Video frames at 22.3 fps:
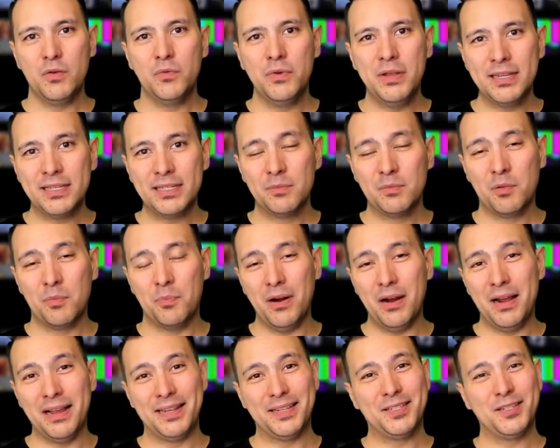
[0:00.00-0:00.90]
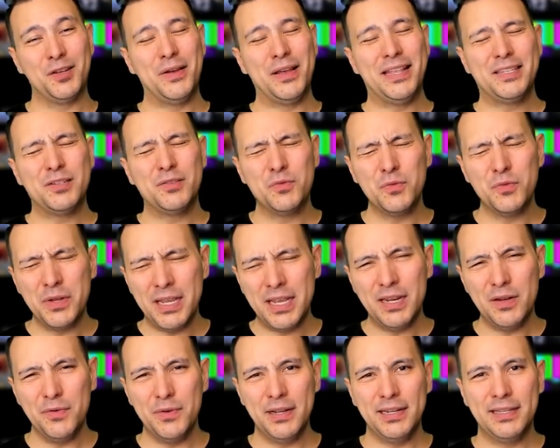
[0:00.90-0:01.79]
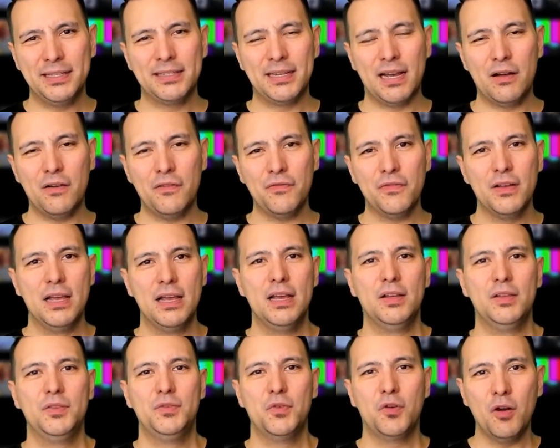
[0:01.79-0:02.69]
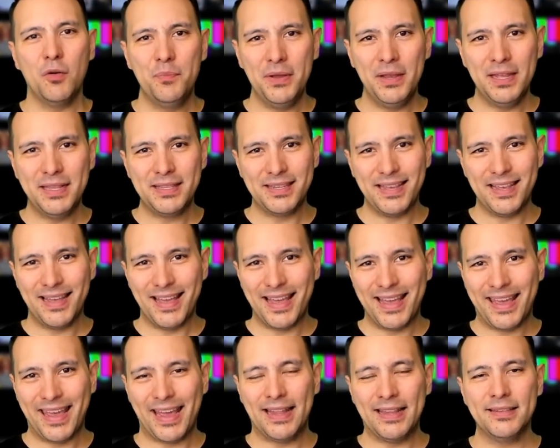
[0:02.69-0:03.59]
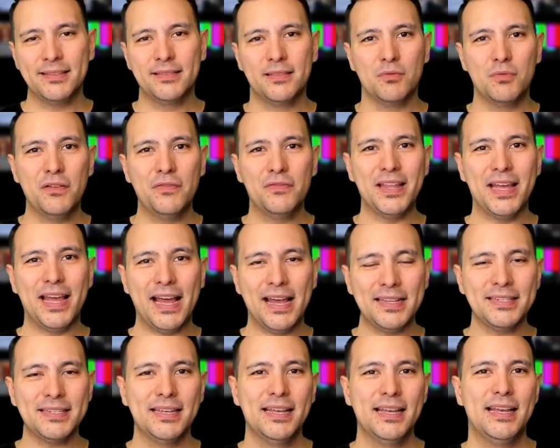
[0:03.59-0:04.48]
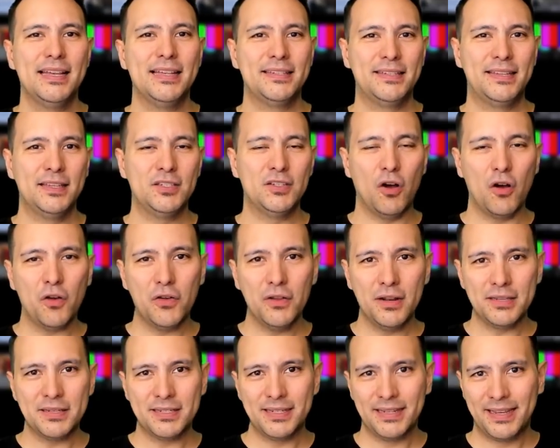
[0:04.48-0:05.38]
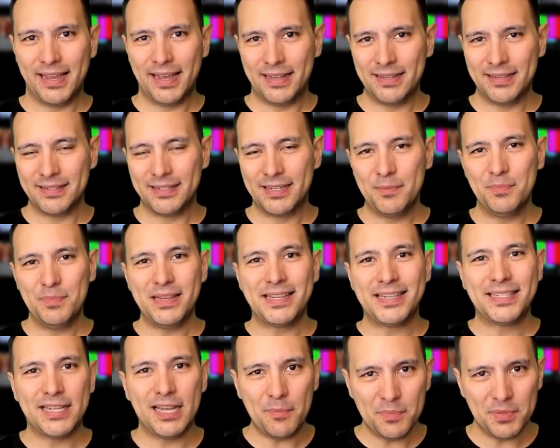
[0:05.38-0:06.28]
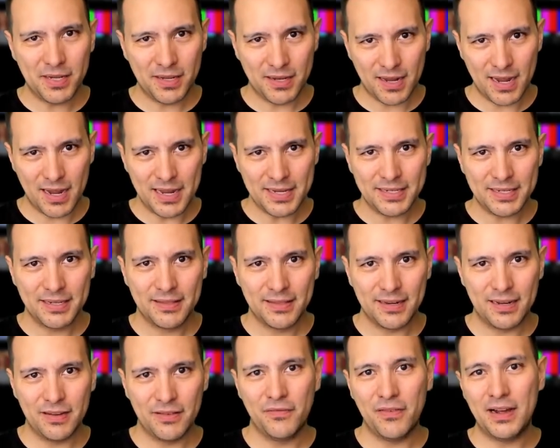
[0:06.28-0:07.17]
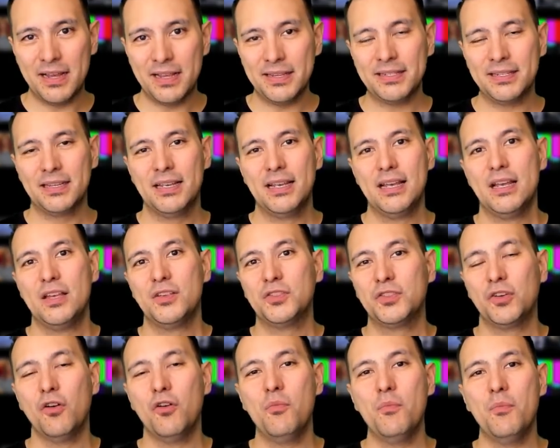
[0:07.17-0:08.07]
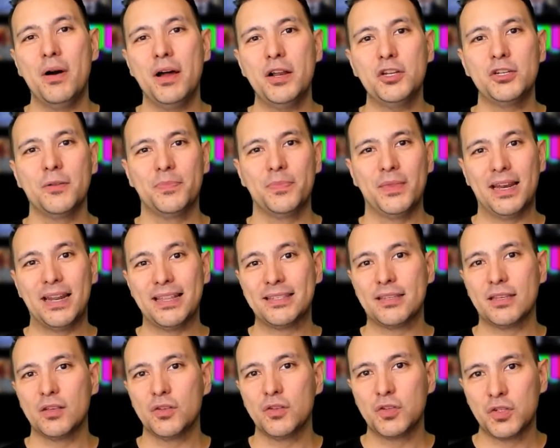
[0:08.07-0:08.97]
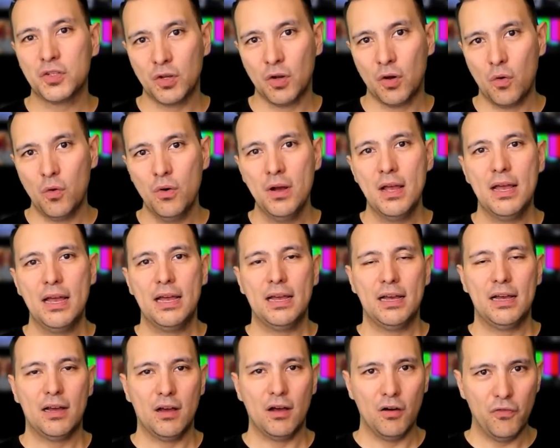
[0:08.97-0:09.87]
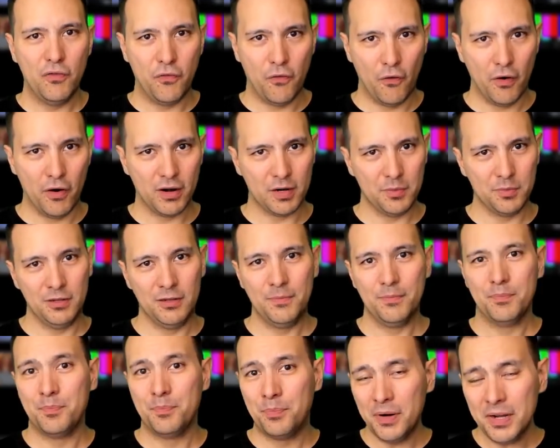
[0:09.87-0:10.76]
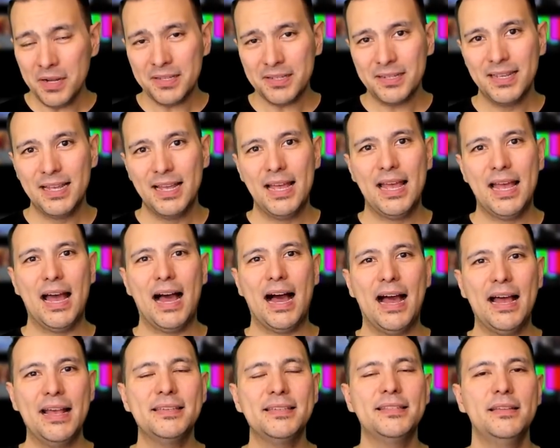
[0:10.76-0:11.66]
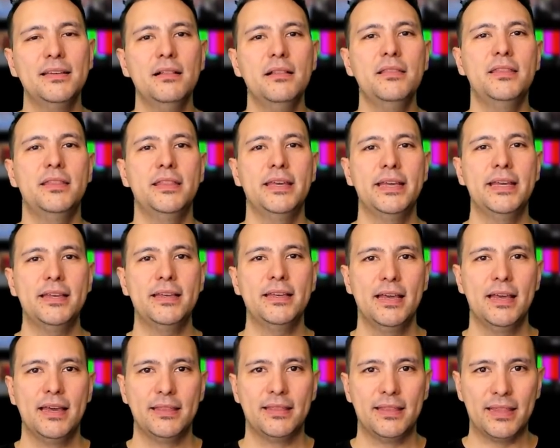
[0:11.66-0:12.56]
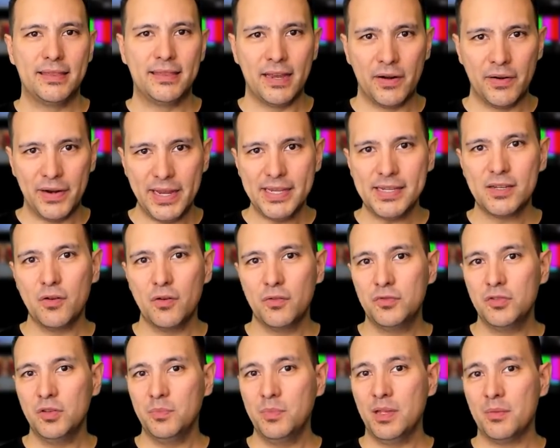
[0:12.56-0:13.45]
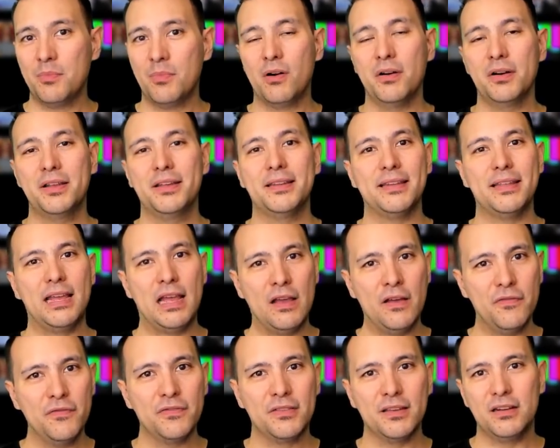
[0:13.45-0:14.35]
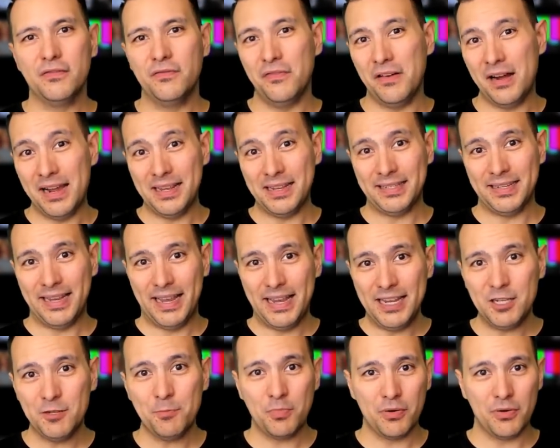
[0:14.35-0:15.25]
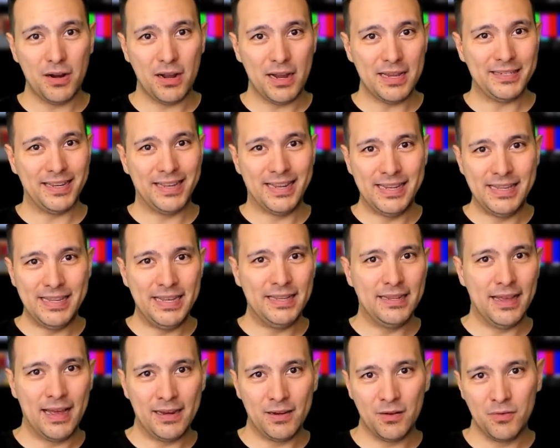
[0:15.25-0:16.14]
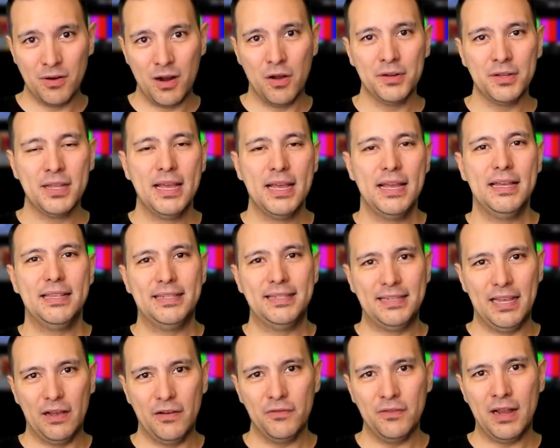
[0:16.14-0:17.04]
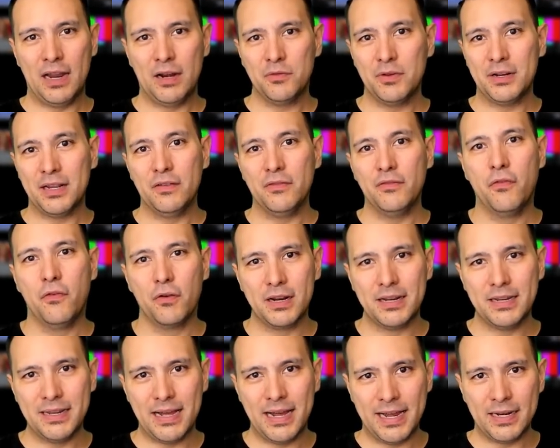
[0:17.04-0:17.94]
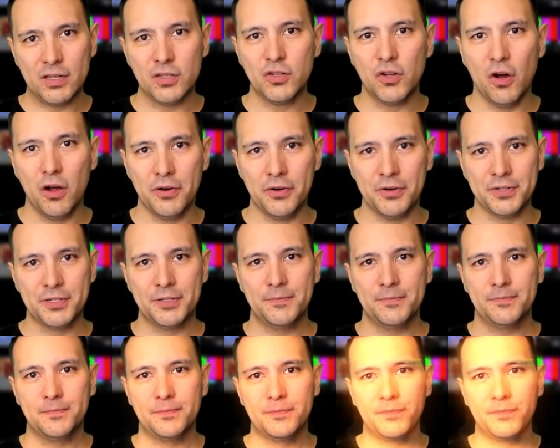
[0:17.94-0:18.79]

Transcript: reasonable price. So it's really, really tough to compete against the Rift S since Oculus can simply subsidize the device so much that it's so affordable. But I still think that there is going to be a market if the device is priced indeed at around $749.